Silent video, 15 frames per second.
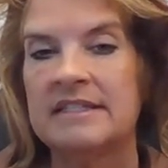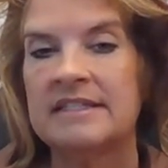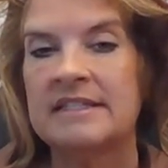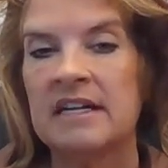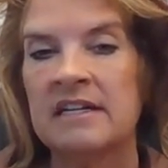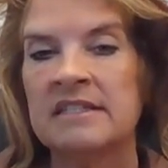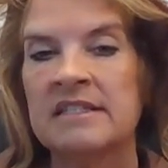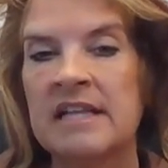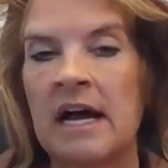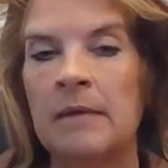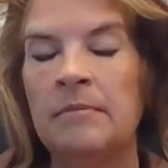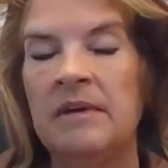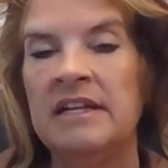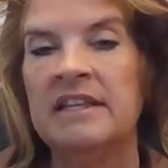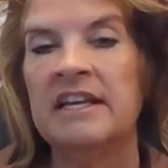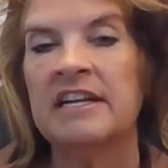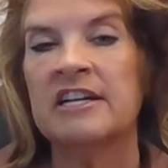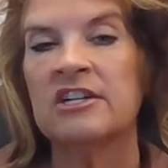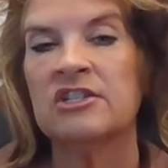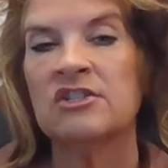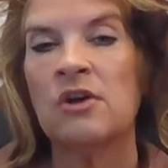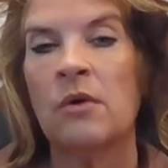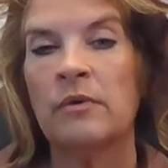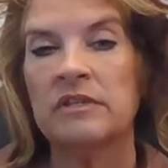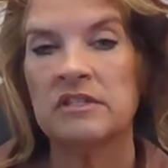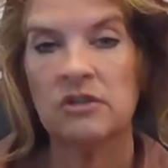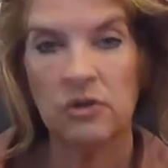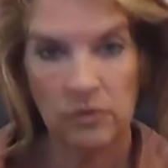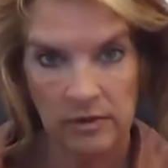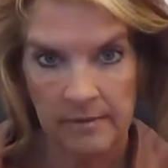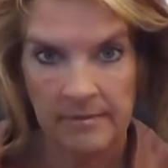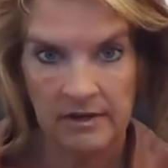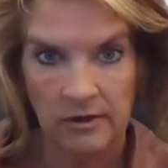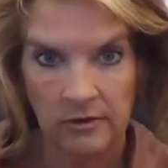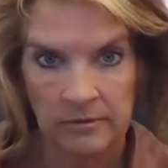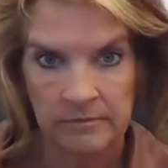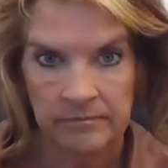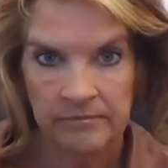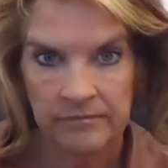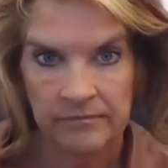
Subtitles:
does not mean that it is always criminal,